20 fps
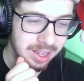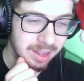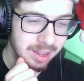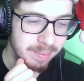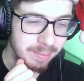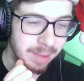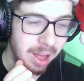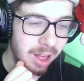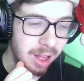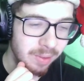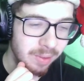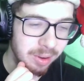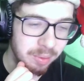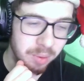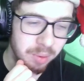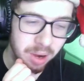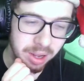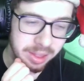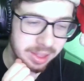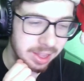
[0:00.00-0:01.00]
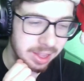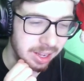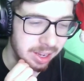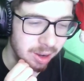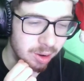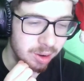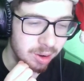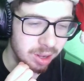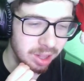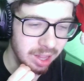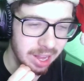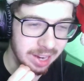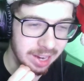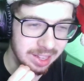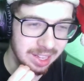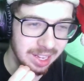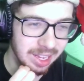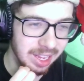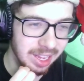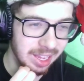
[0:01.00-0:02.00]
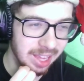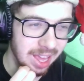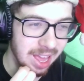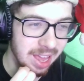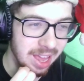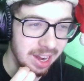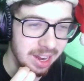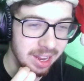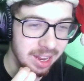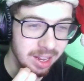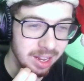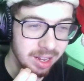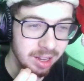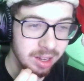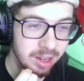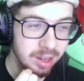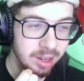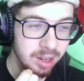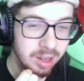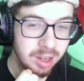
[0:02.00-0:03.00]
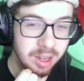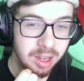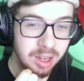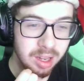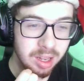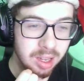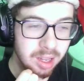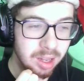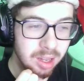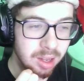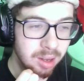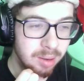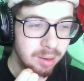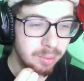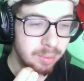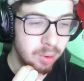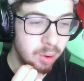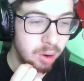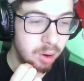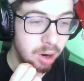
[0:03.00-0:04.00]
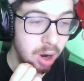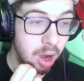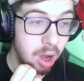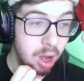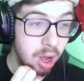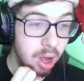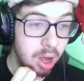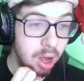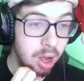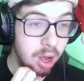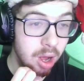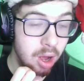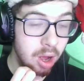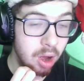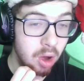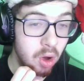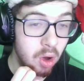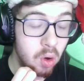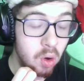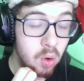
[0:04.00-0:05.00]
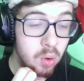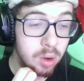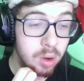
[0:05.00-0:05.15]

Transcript: Melvin oh, wants to go collecting oh. again. Uh, More. Is this oh. heaven?